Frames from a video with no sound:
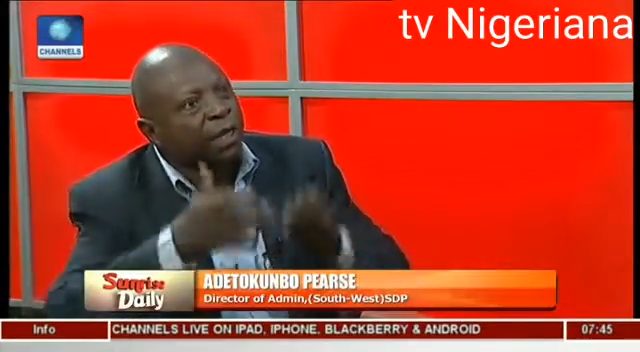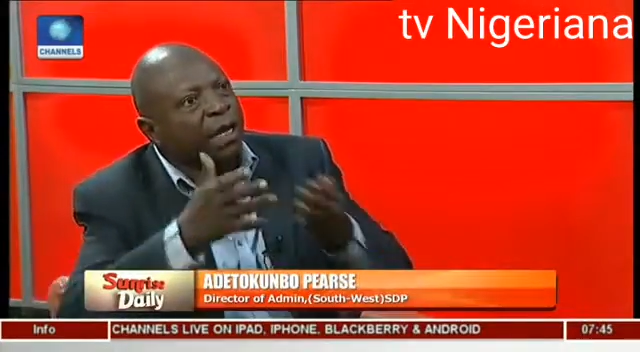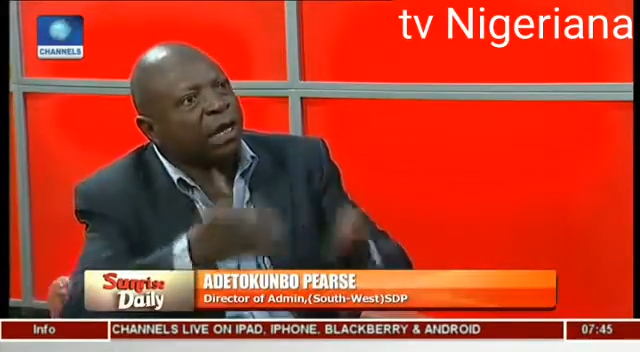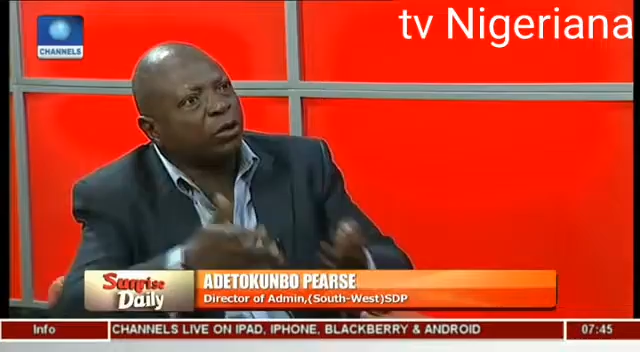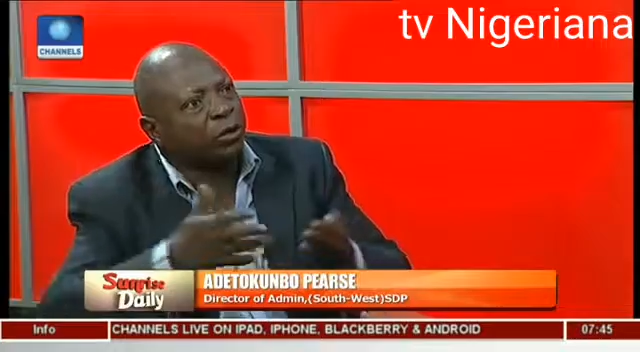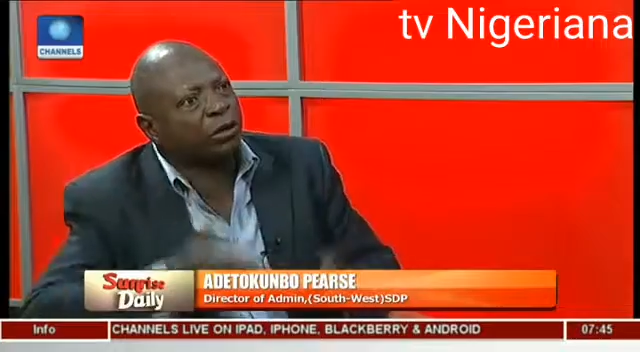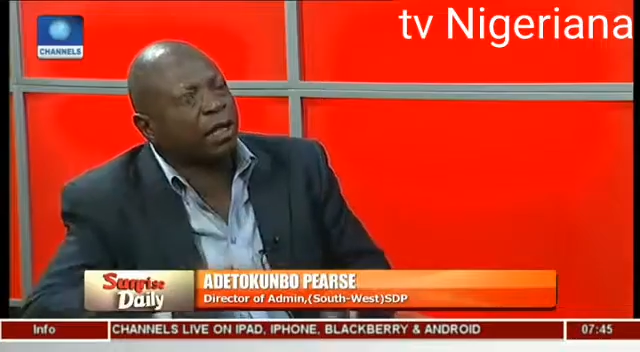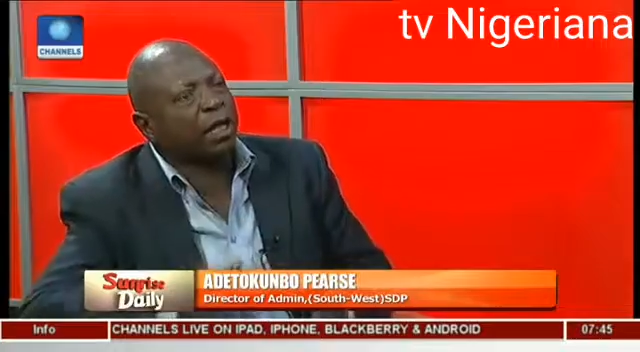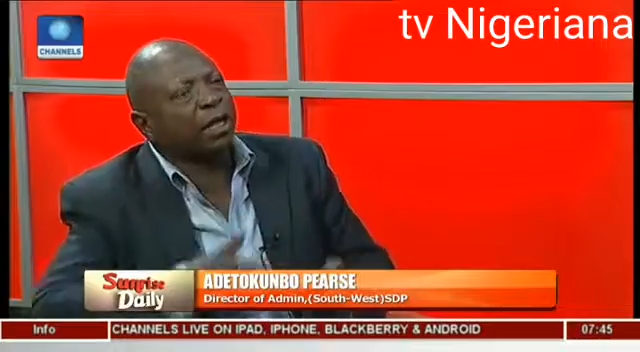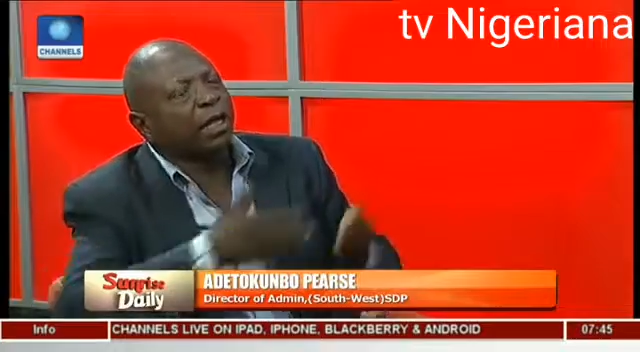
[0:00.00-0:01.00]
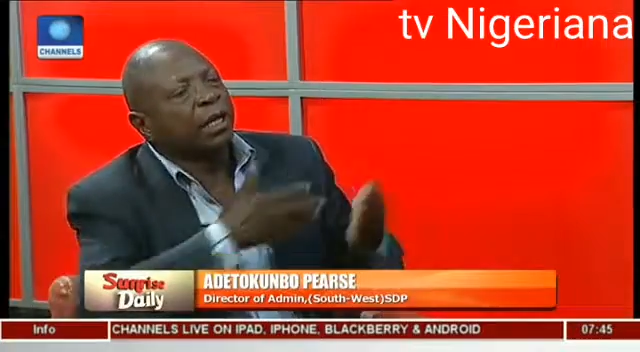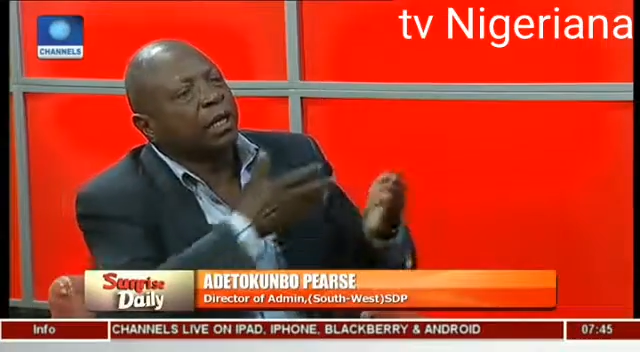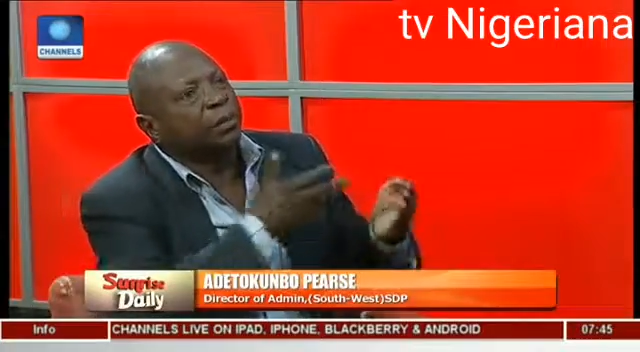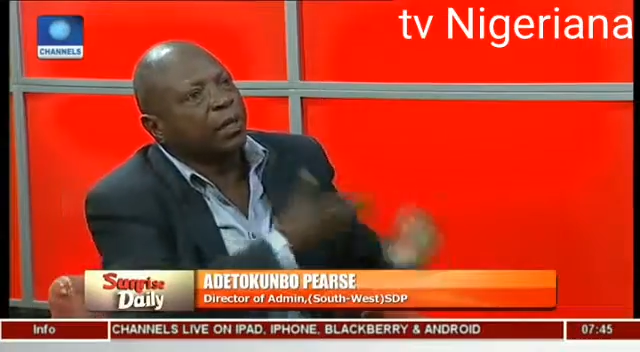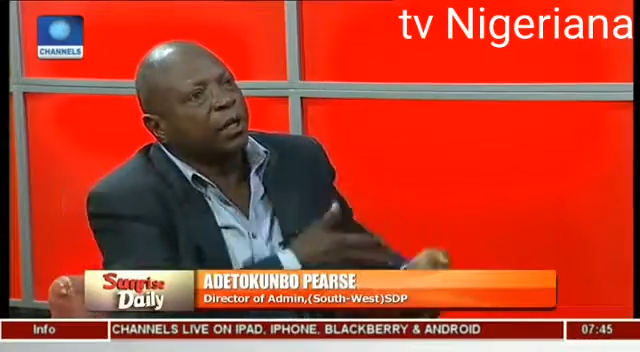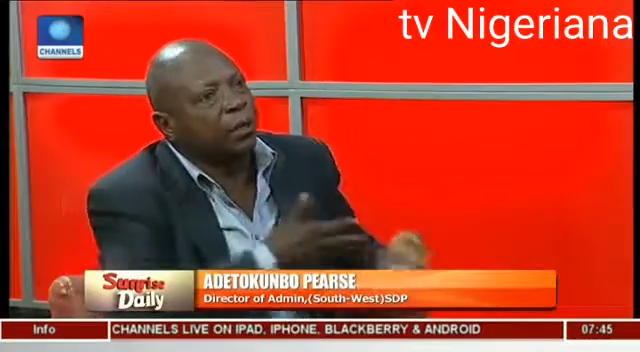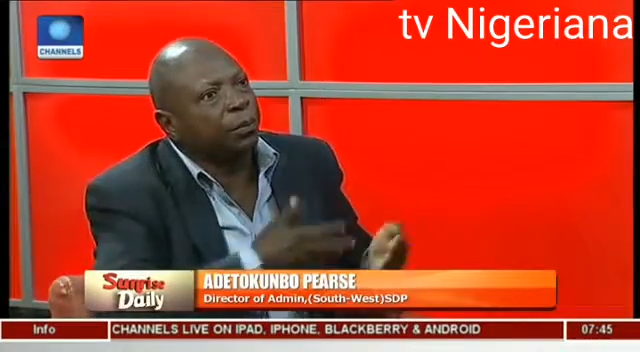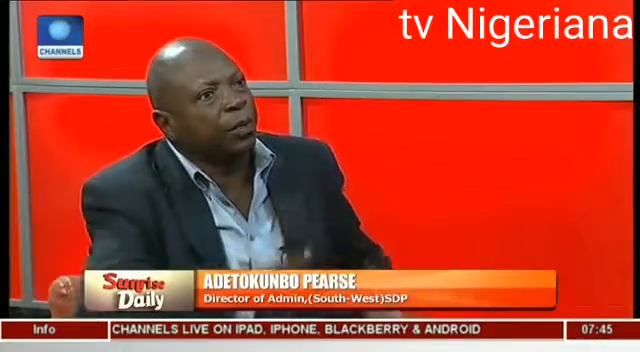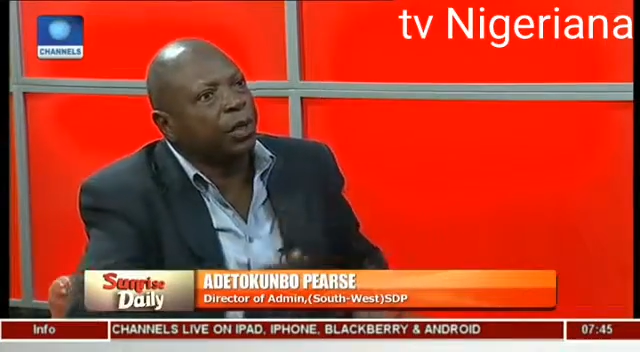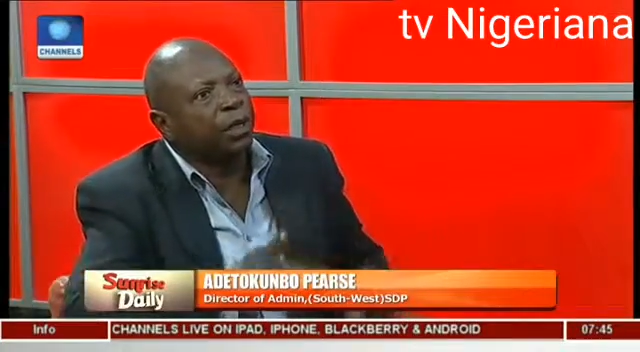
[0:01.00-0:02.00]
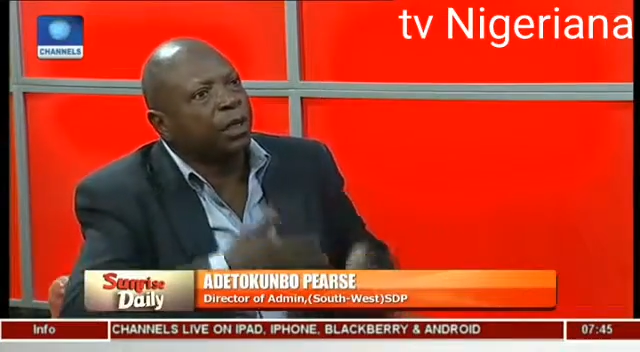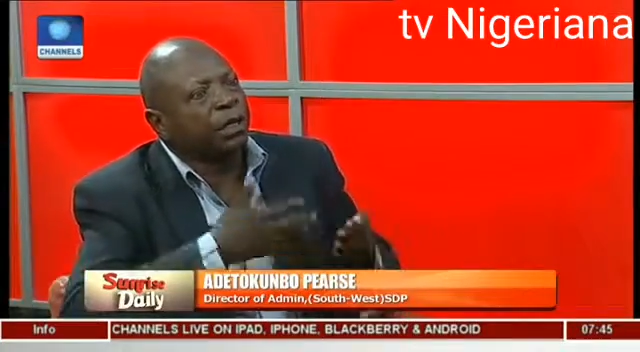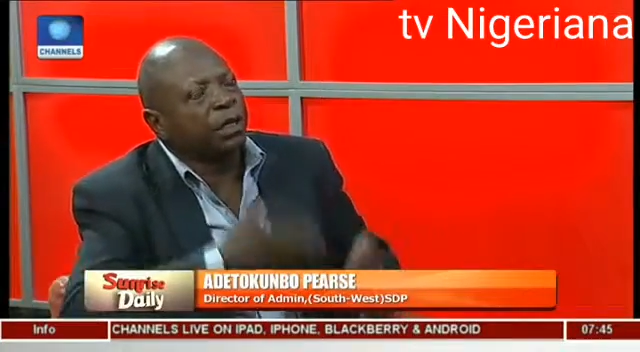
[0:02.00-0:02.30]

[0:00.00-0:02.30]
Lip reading: Let us say PDP